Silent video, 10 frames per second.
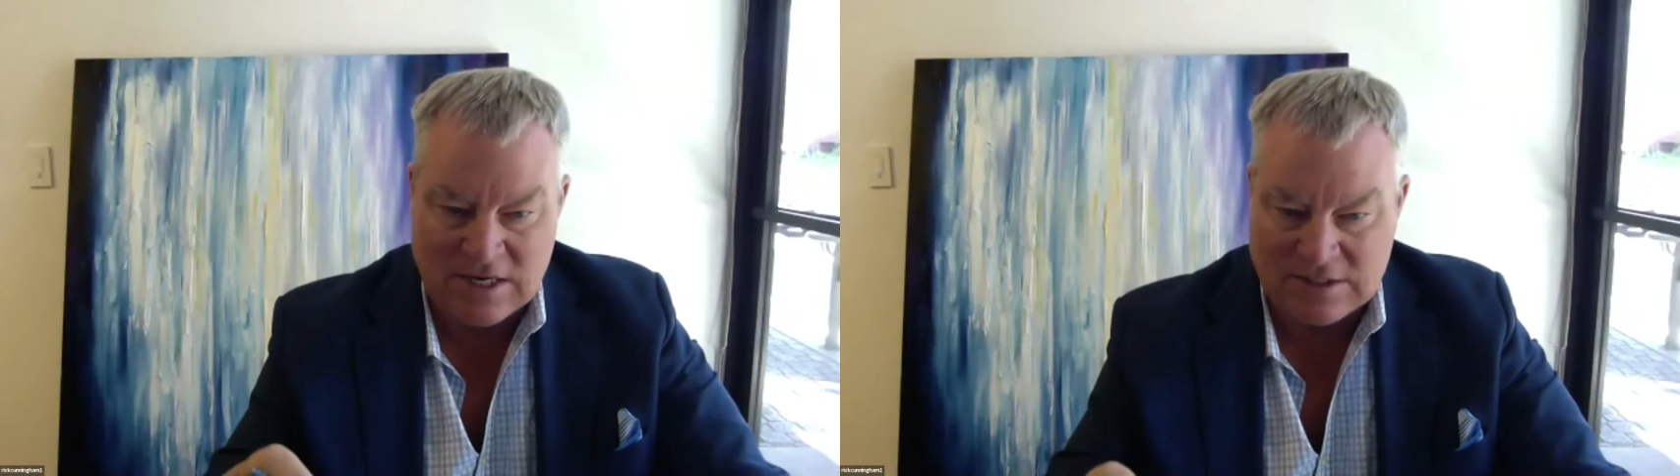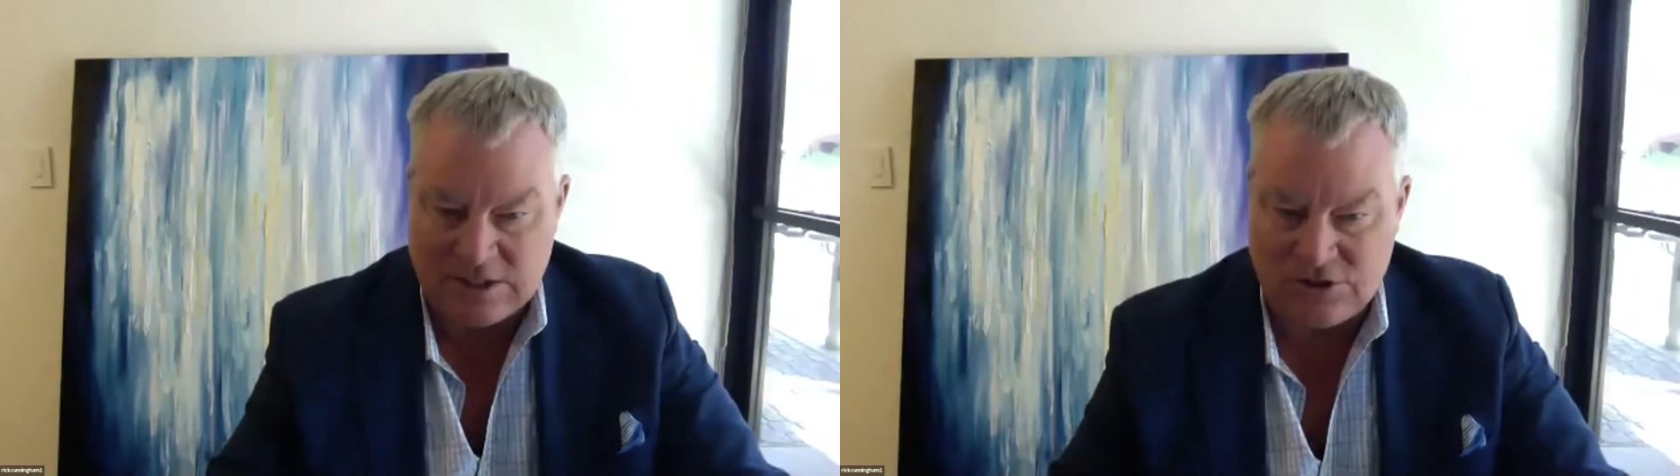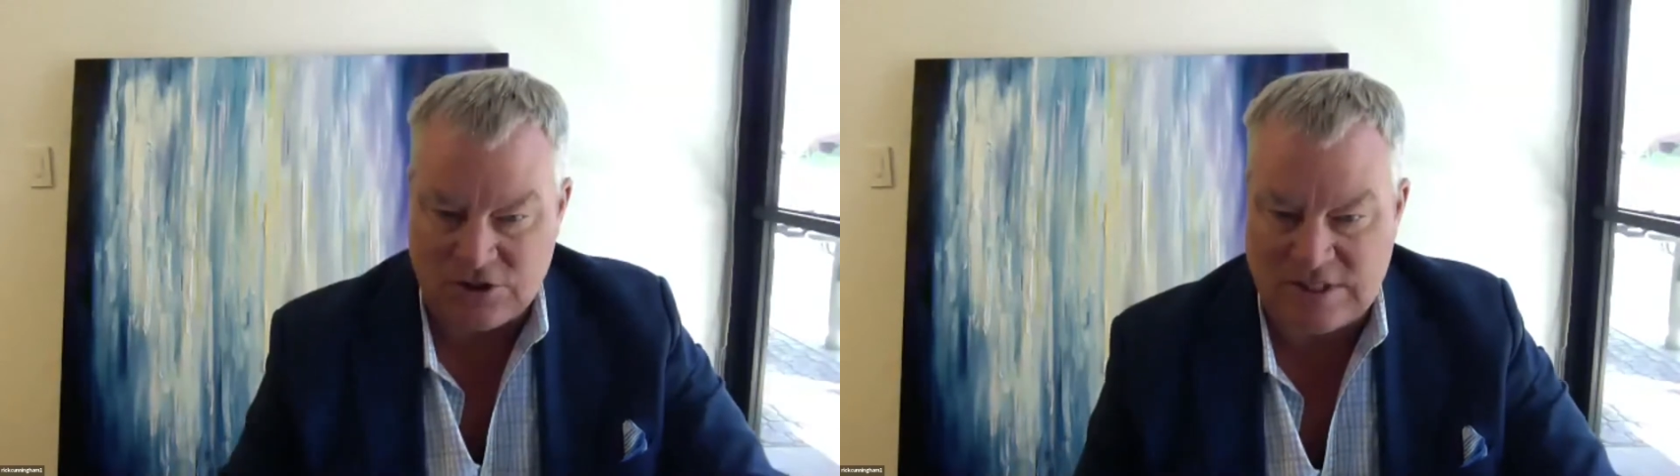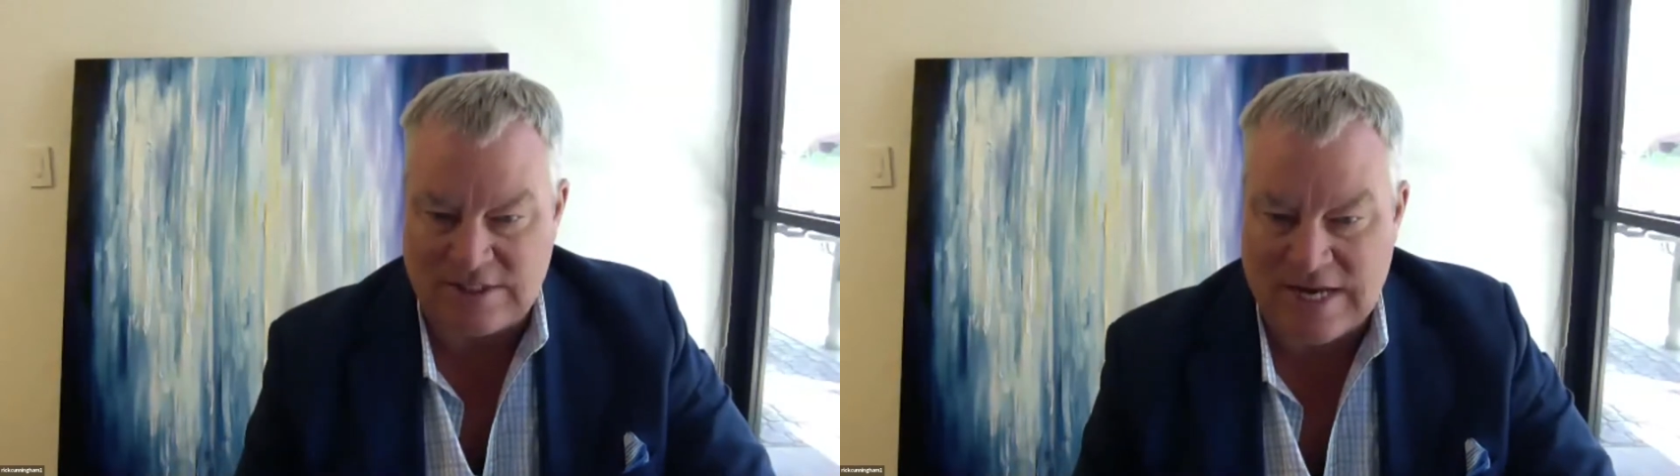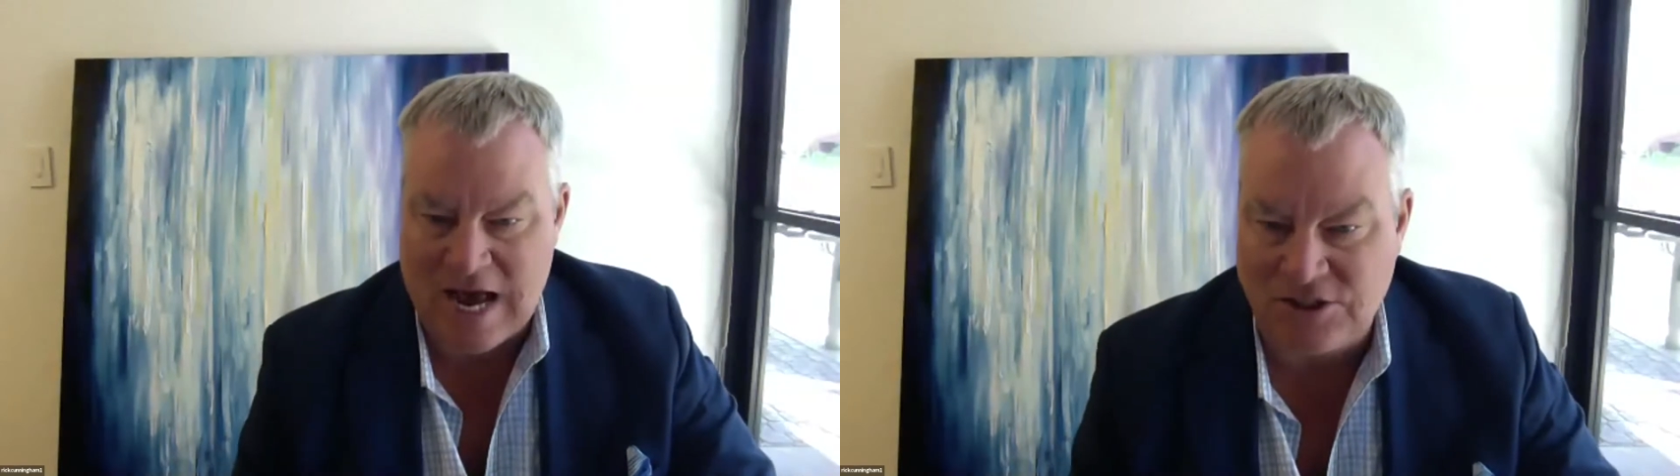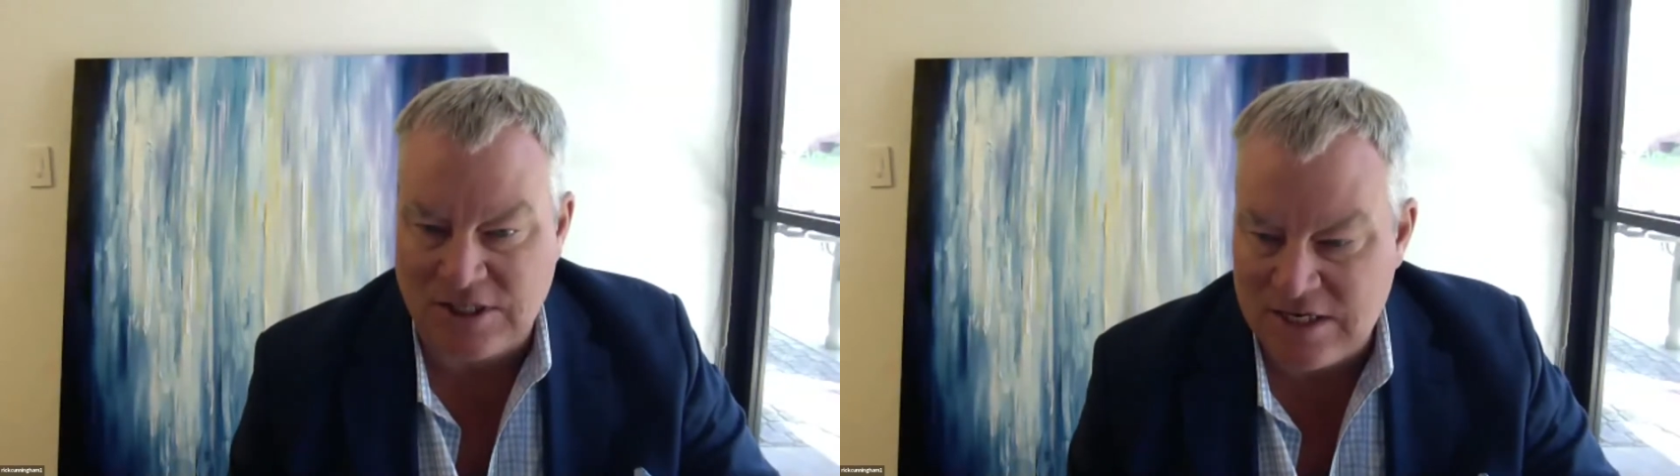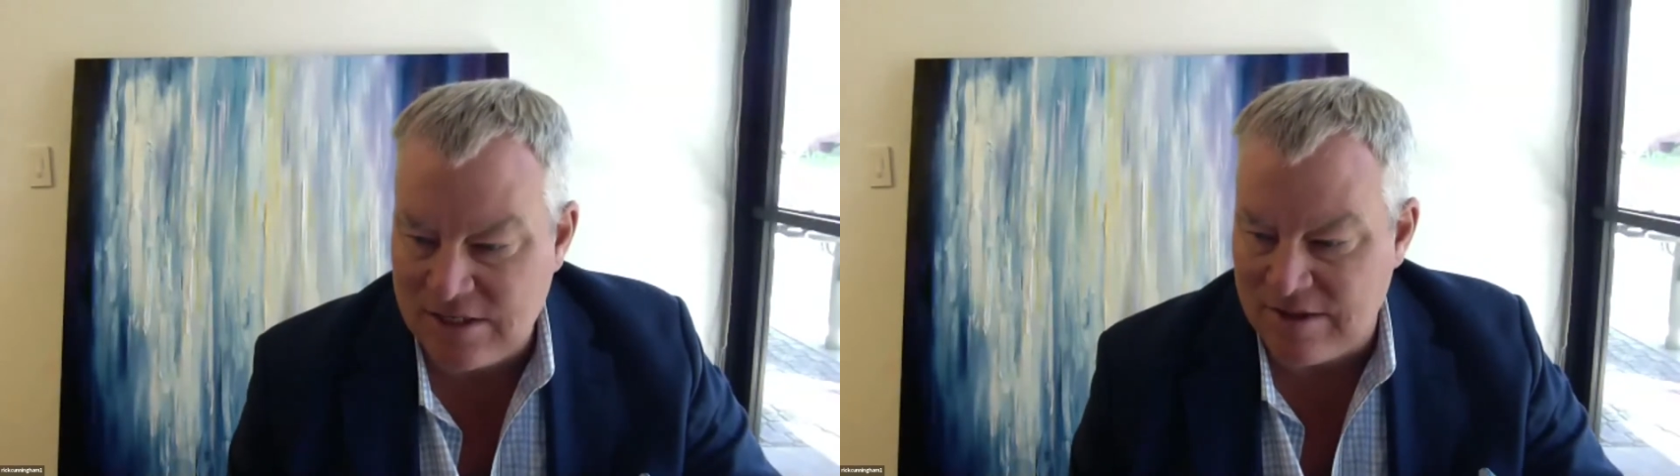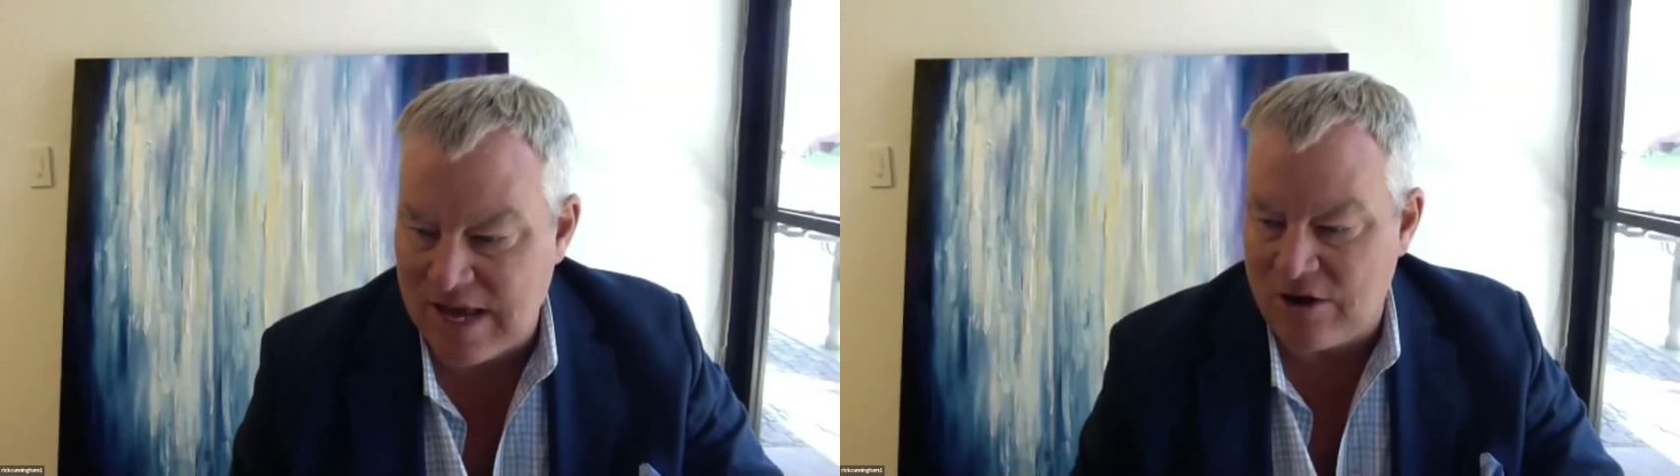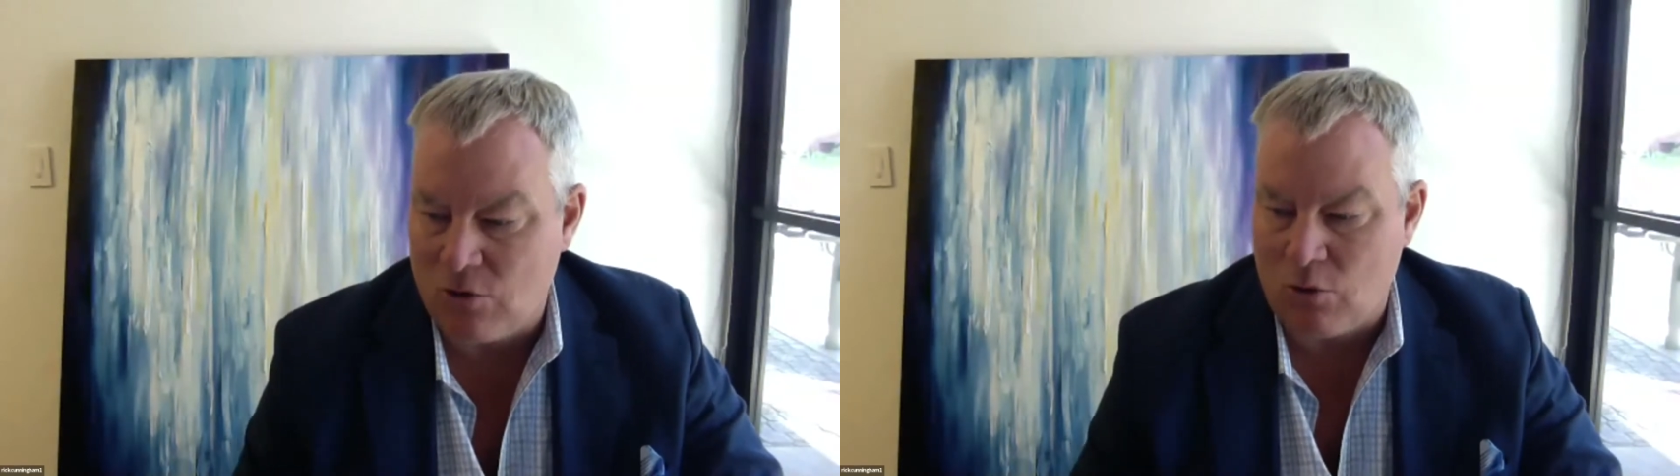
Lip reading: to just attach into that,